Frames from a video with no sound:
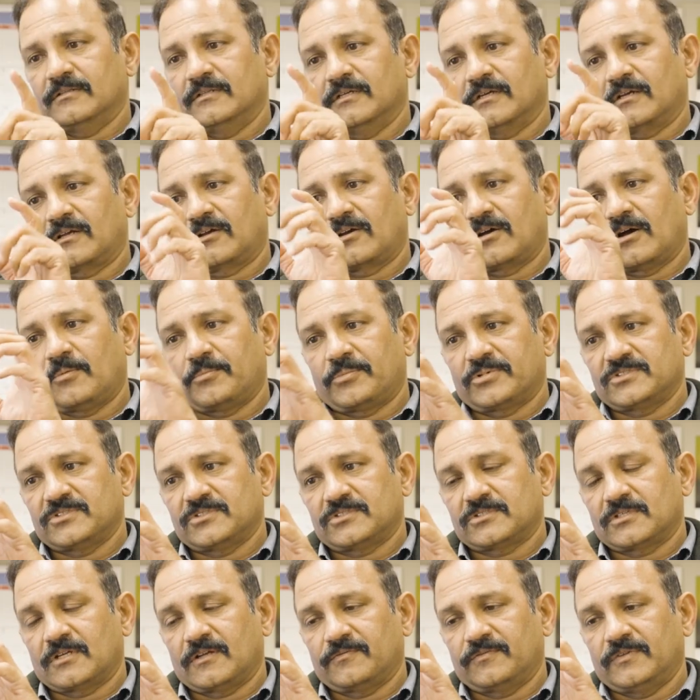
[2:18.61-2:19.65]
the
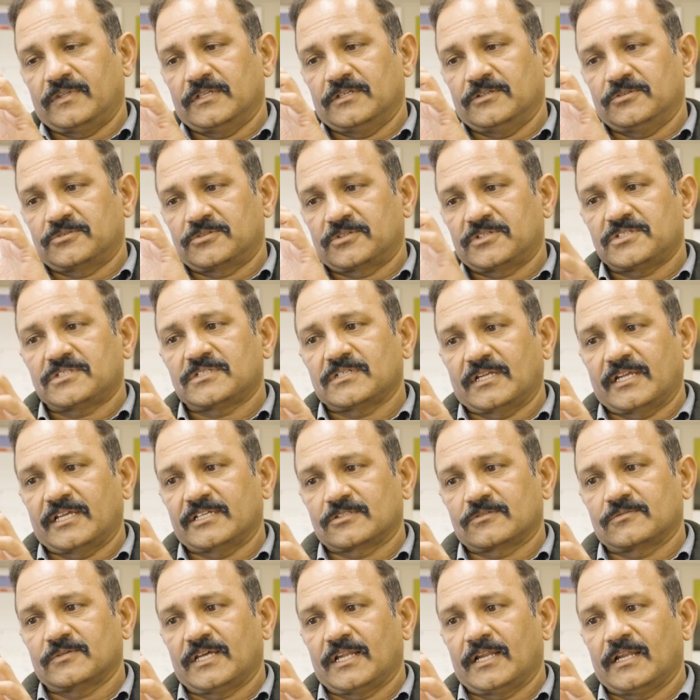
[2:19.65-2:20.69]
composition of the nutrition
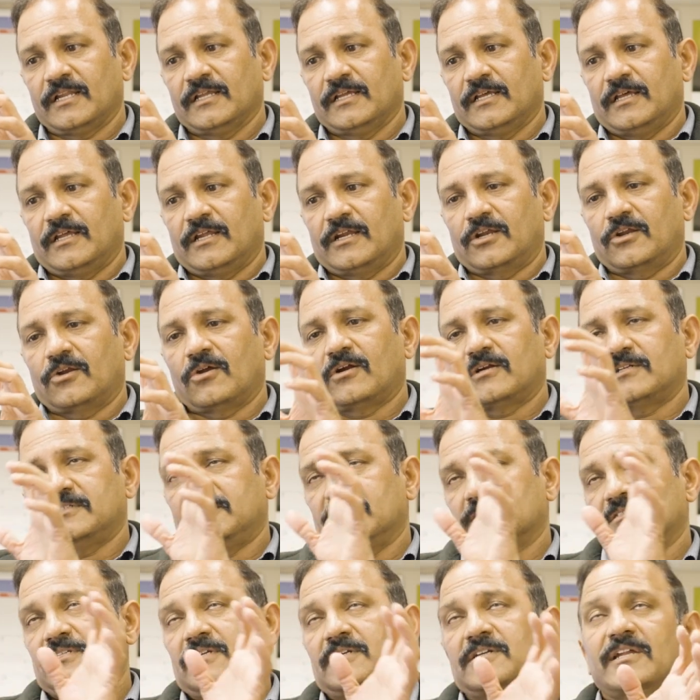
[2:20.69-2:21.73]
as well, not
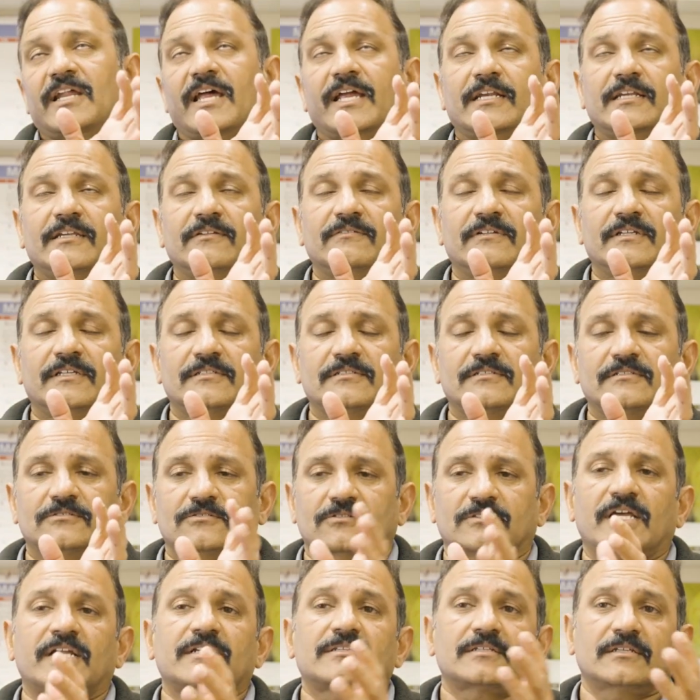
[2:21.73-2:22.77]
just attractiveness. So
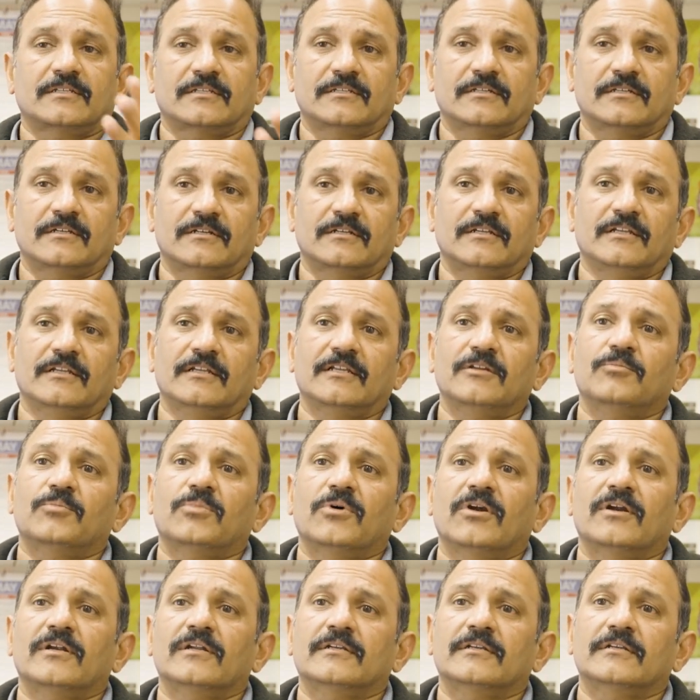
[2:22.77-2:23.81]
that's another really
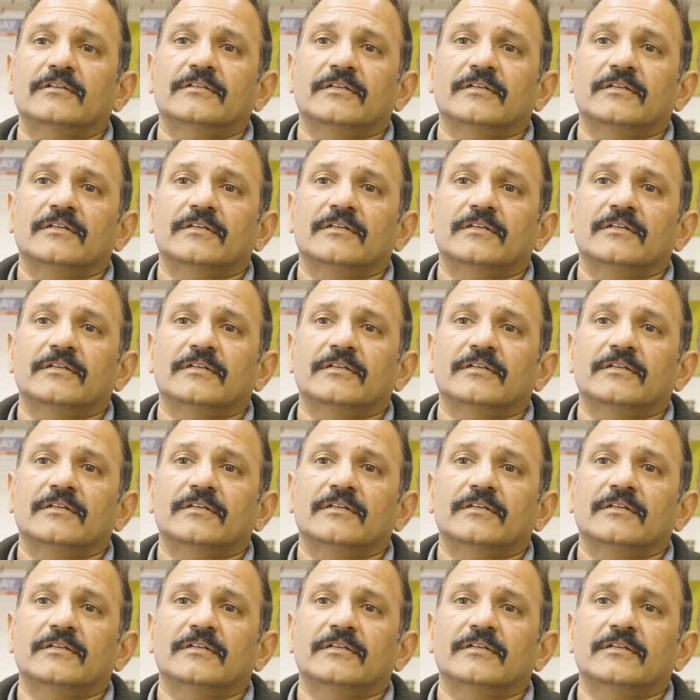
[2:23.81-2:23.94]
important